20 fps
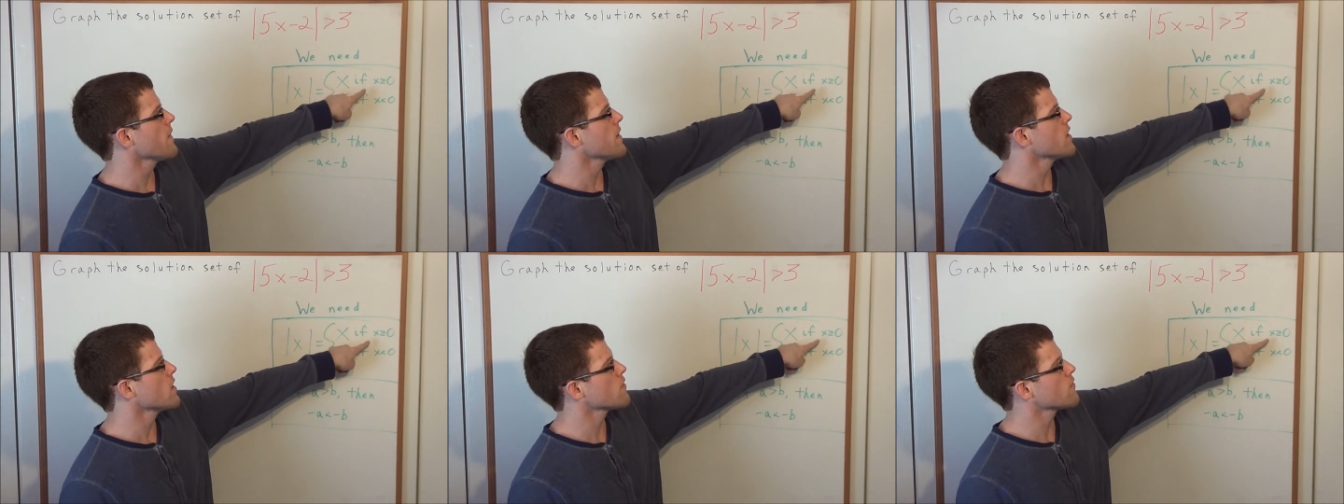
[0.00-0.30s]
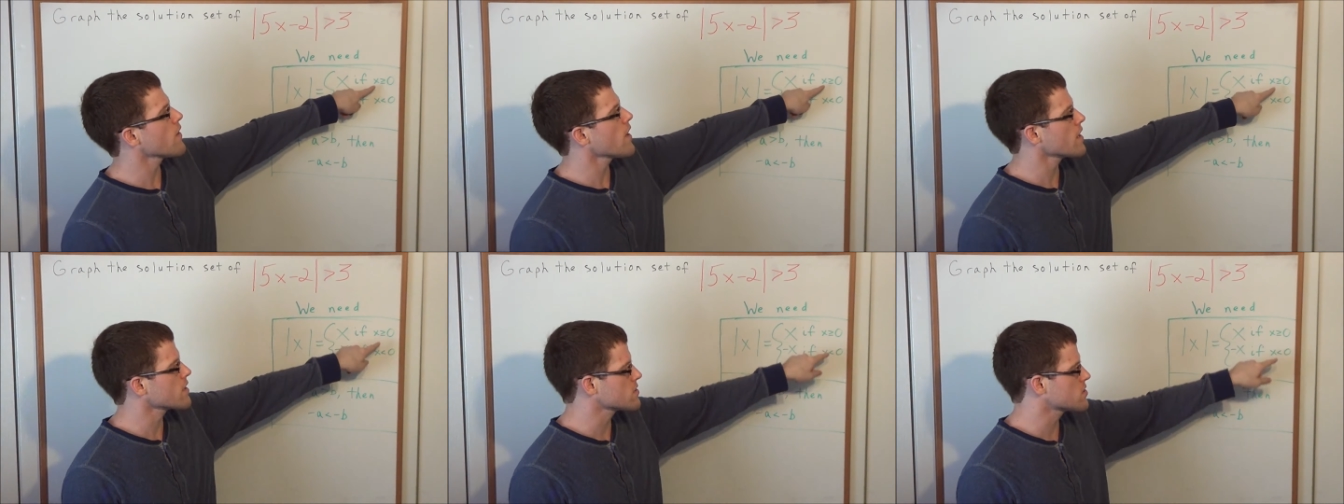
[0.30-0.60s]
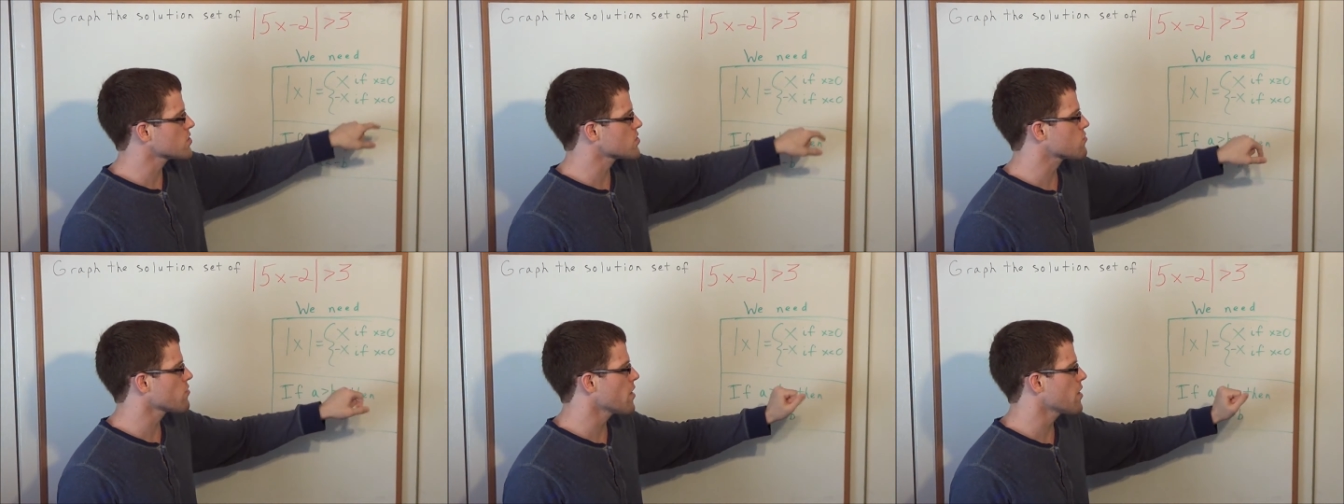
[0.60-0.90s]
if x
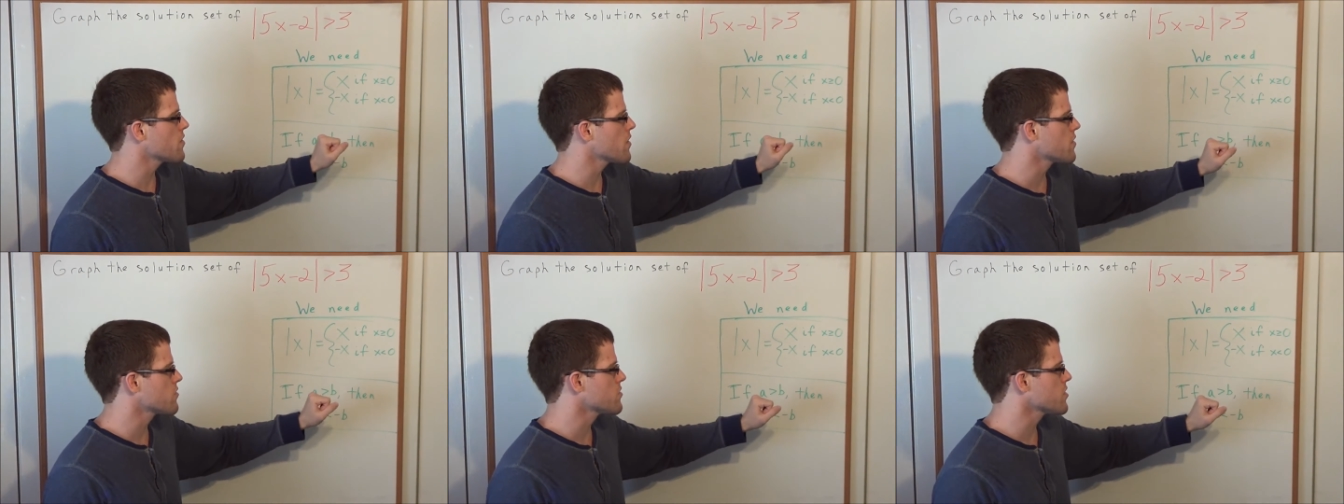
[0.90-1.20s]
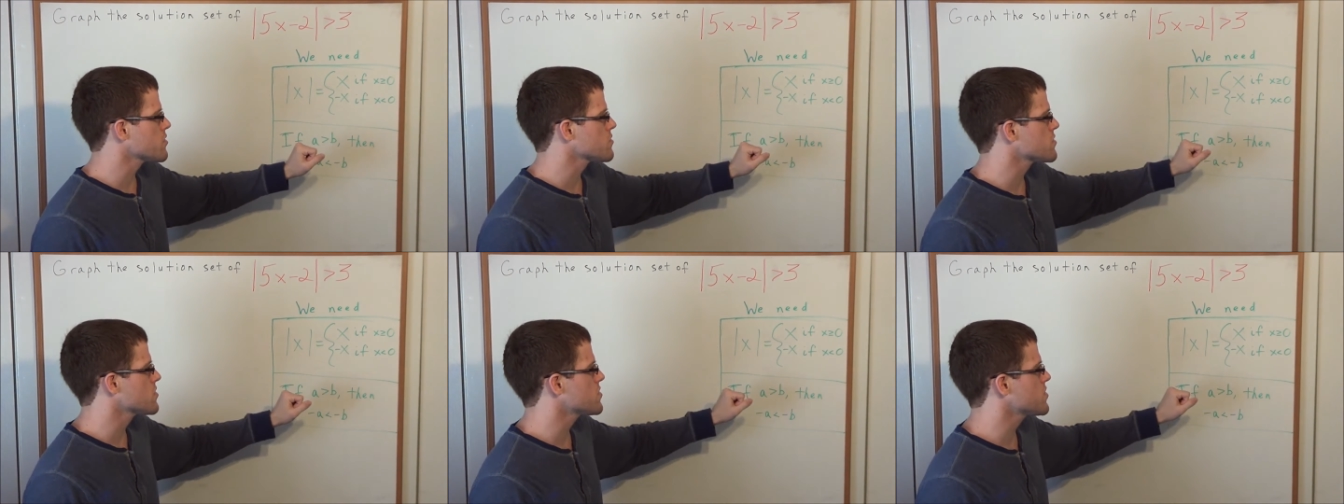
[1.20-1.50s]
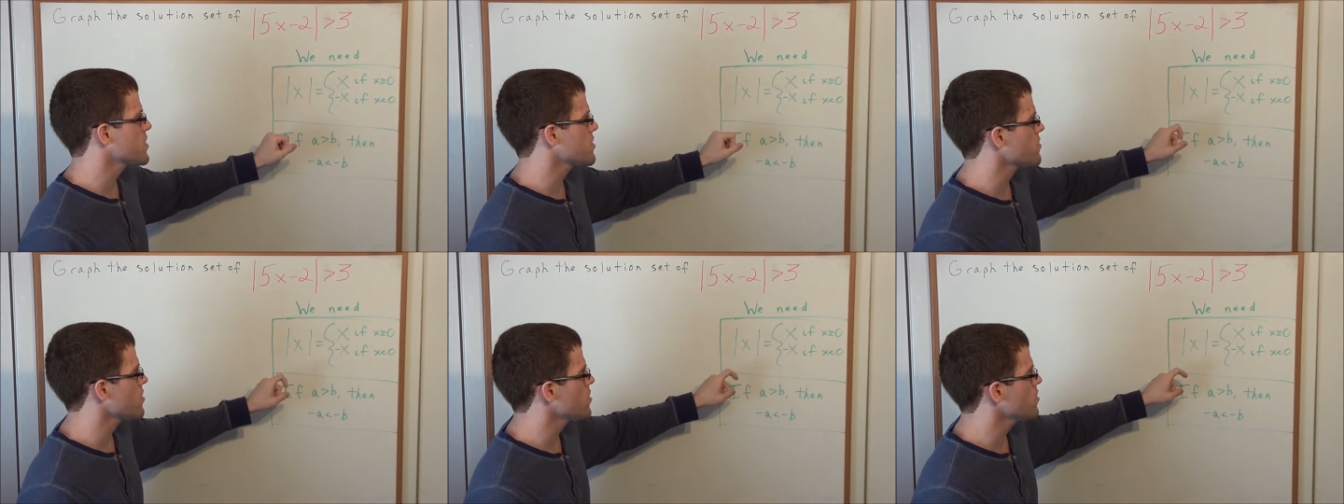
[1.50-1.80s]
is greater than or equal to
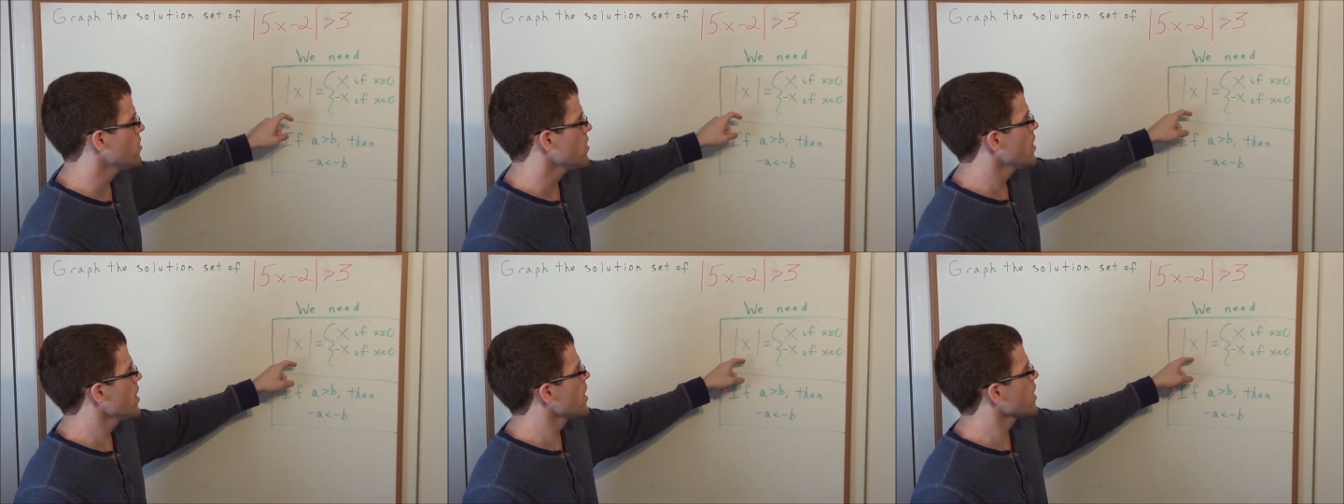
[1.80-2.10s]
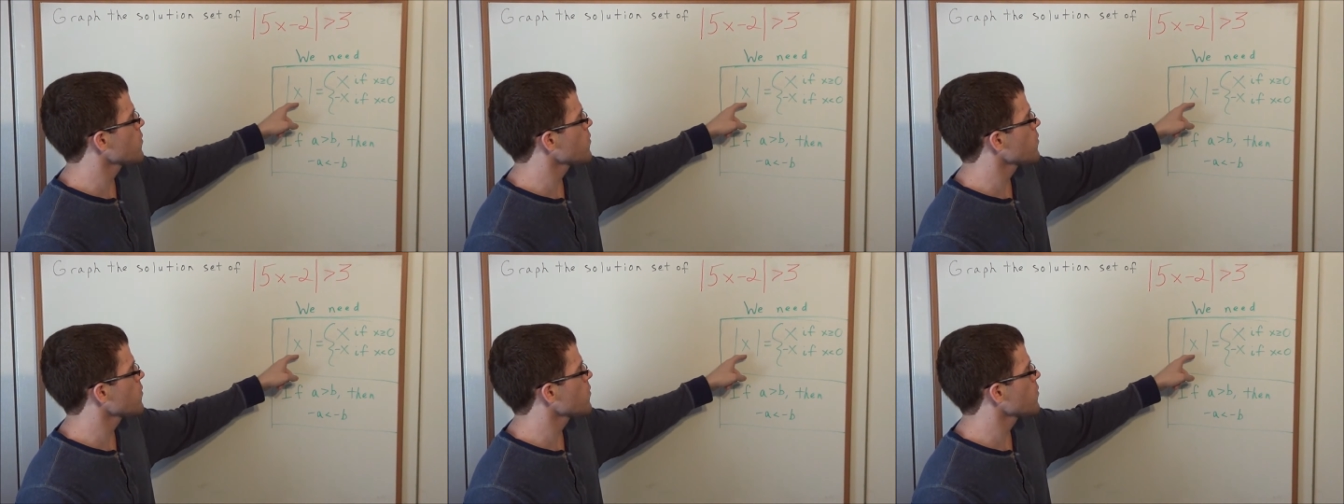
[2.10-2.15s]
0,